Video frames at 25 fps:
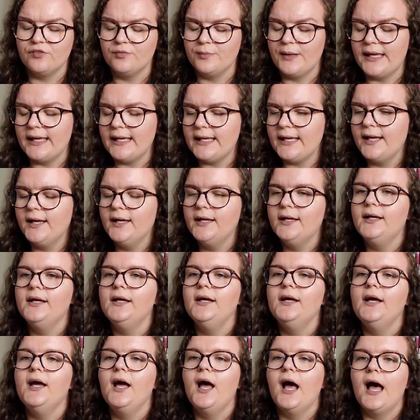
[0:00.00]
me,
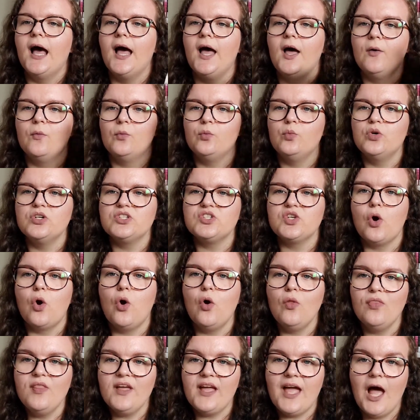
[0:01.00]
was
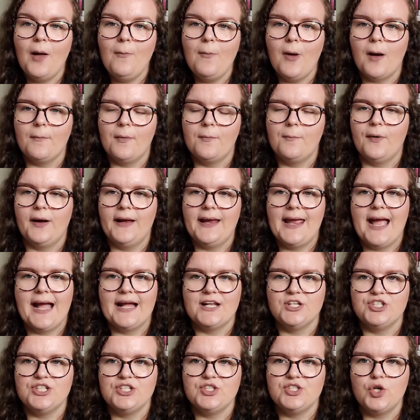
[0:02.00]
On the Come Up by
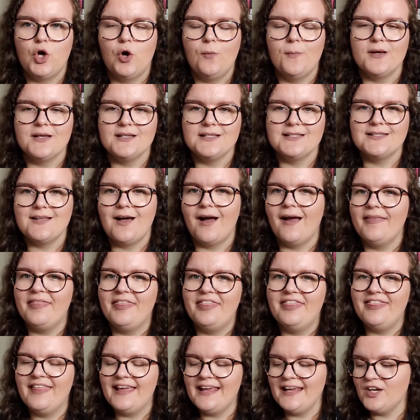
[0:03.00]
Angie Thomas. I
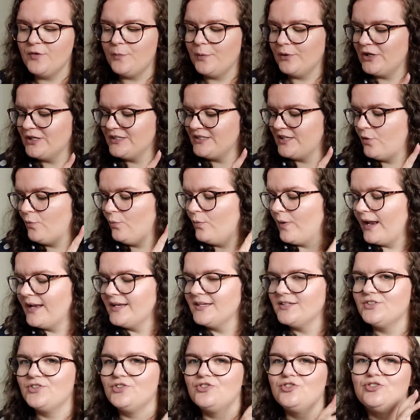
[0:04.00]
think because I
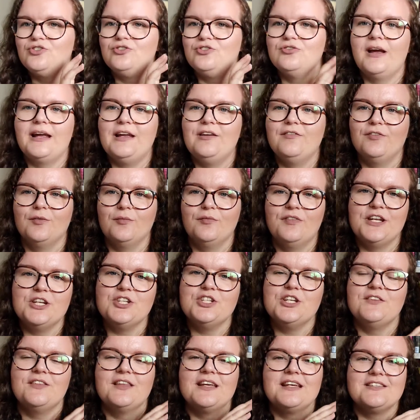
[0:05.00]
went straight from
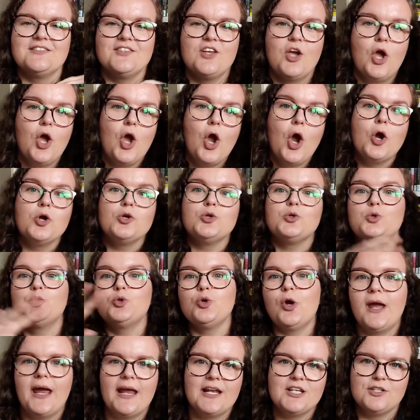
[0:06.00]
finishing this
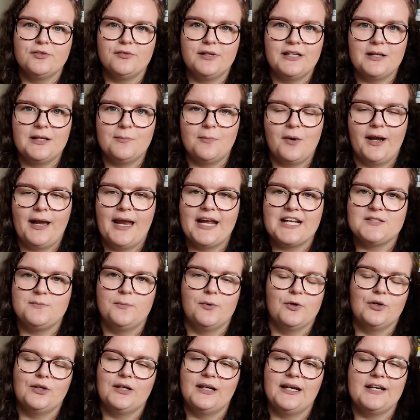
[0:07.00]
straight into reading my next
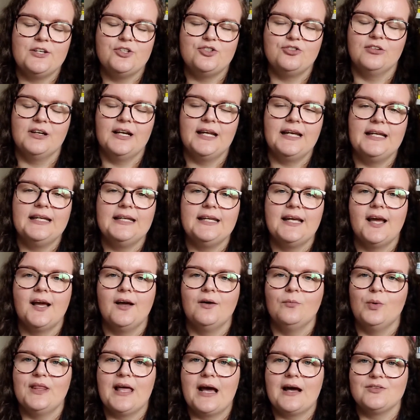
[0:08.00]
book, literally
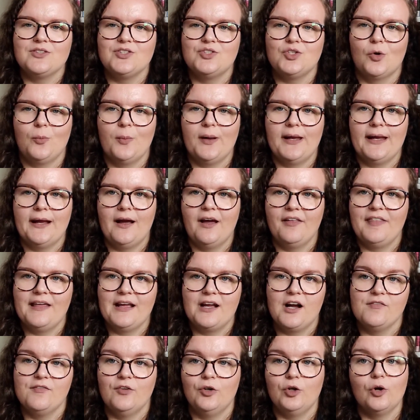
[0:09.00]
without stopping, I
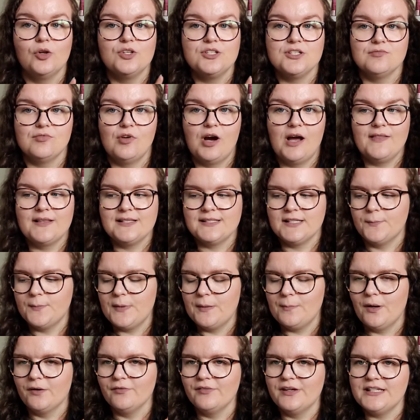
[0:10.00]
think I forgot to write this up
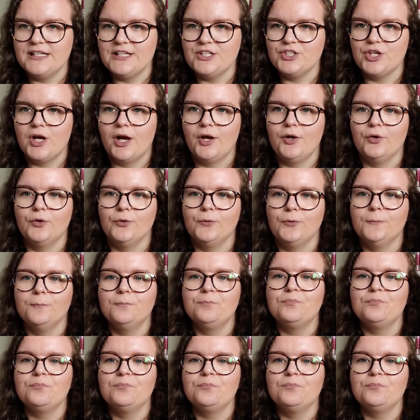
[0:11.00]
in my reading journal.